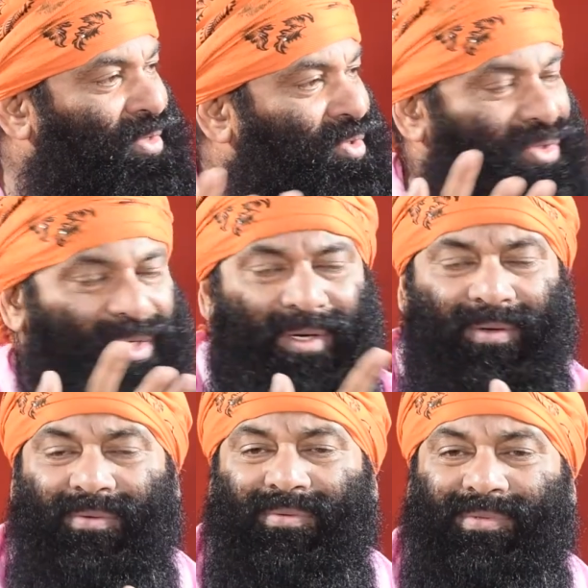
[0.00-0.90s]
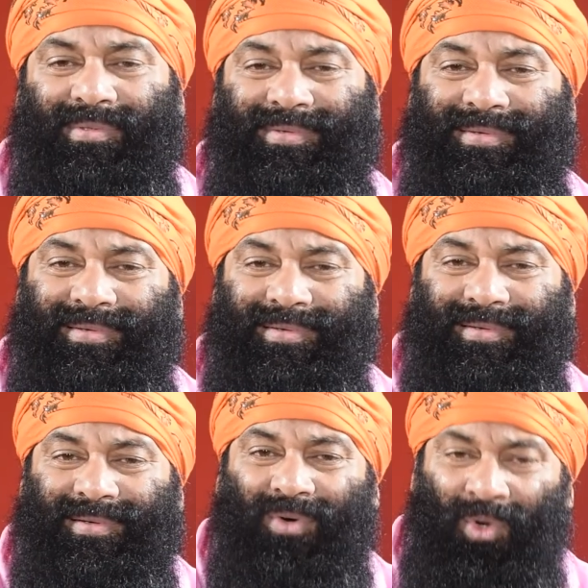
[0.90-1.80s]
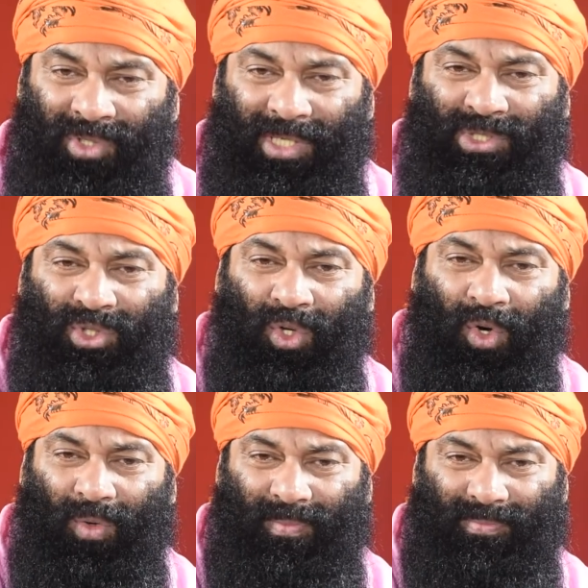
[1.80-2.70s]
into the old age home.